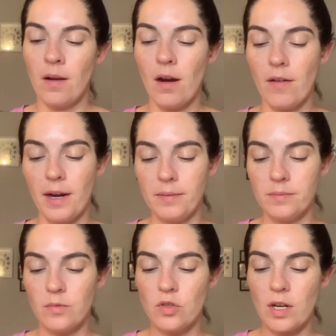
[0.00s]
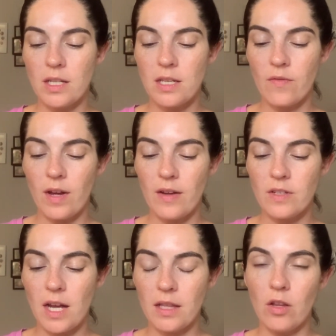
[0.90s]
All right, I was trying to see if I had
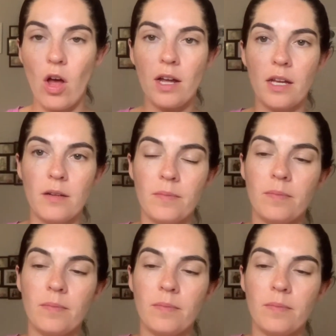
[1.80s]
to unlock it.